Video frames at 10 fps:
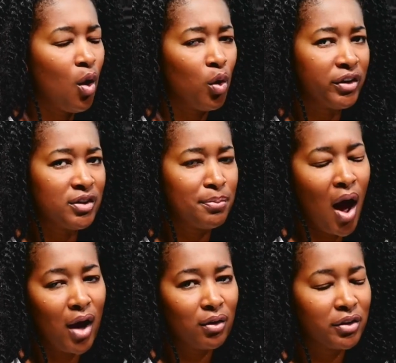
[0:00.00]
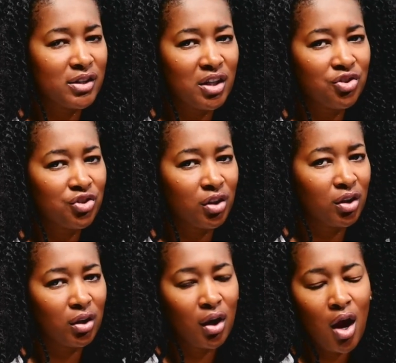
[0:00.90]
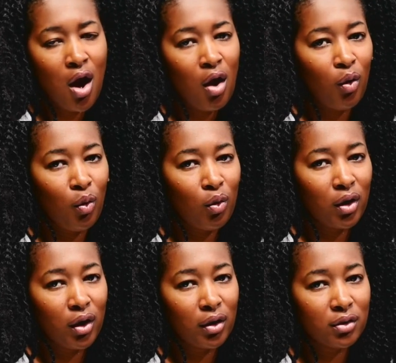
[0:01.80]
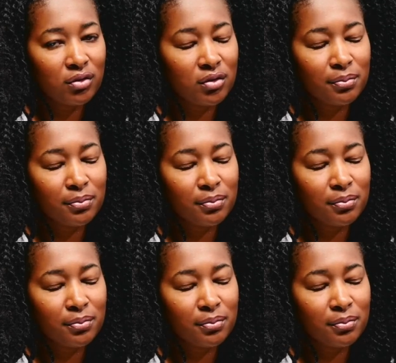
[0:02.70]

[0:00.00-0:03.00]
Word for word: Or pot or Stitcher or